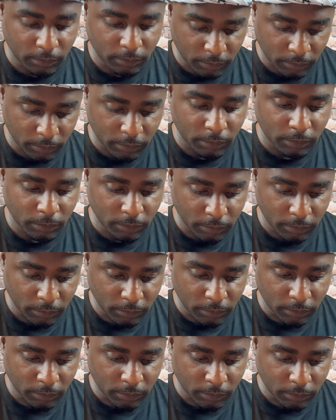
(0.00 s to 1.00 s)
His
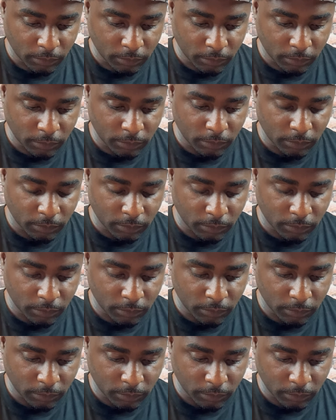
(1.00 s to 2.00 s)
problem is,
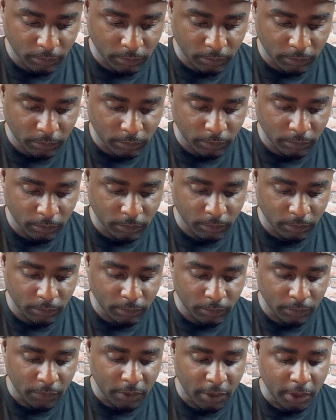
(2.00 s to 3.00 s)
right?
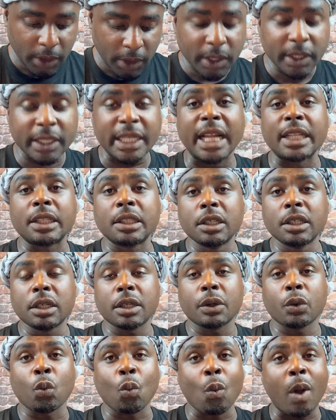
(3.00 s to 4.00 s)
Now
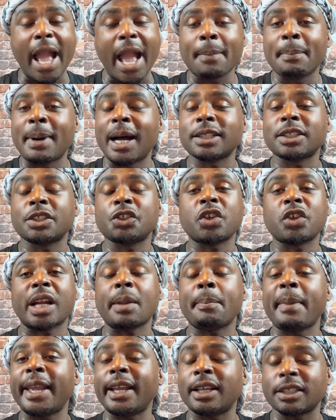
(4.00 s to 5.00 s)
look, Wack about to try
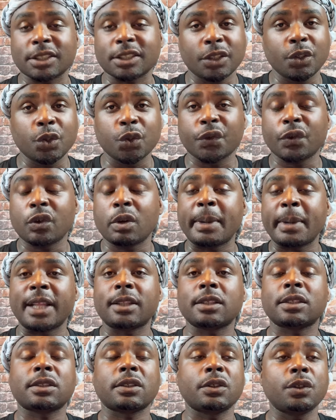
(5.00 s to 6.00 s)
to make excuse for him
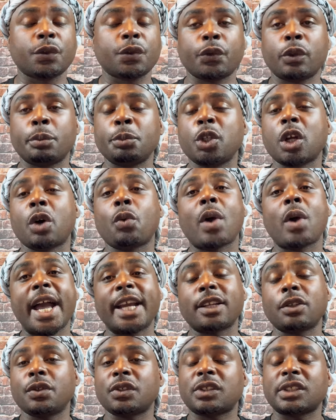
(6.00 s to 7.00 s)
after excuse for him. You know
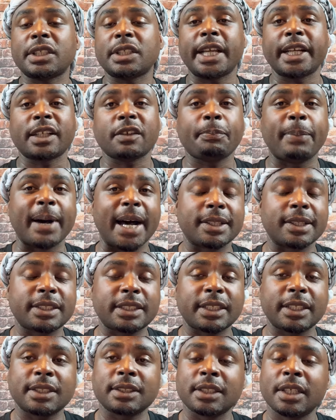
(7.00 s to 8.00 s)
Wack do the selective
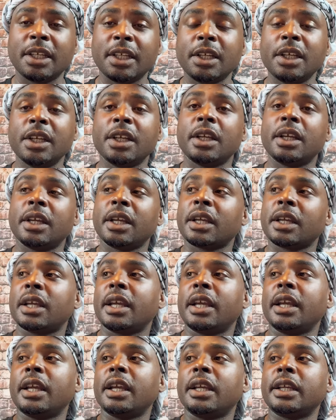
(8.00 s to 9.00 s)
politics.
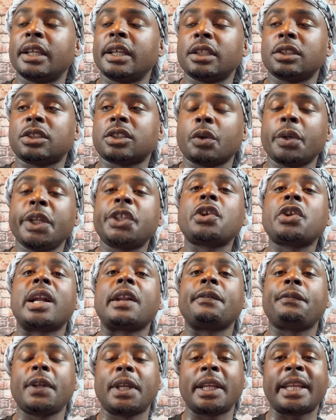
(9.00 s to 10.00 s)
So he trying
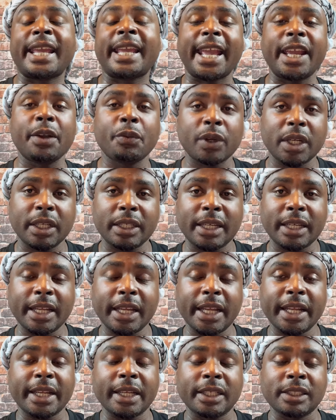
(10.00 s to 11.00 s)
to vindicate what he
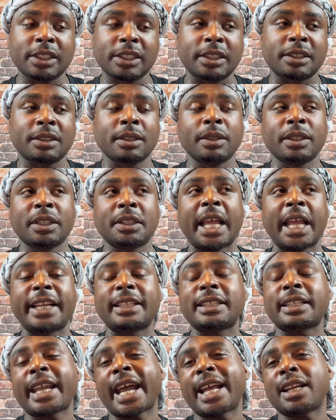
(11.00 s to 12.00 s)
did, to,
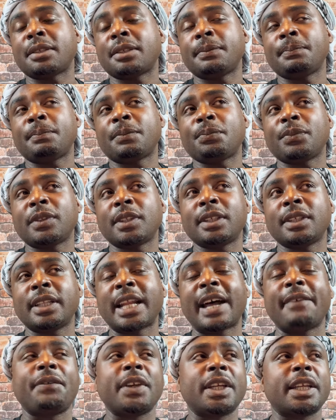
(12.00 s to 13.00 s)
like kind of
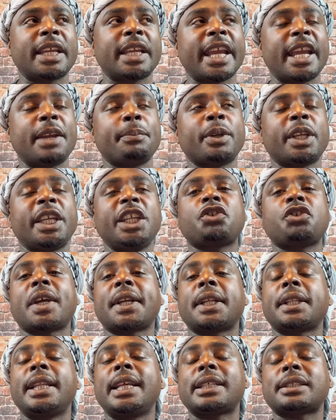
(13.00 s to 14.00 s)
not vindicate, but he
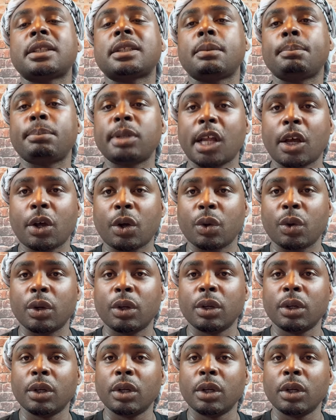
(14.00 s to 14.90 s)
trying to lessen the blow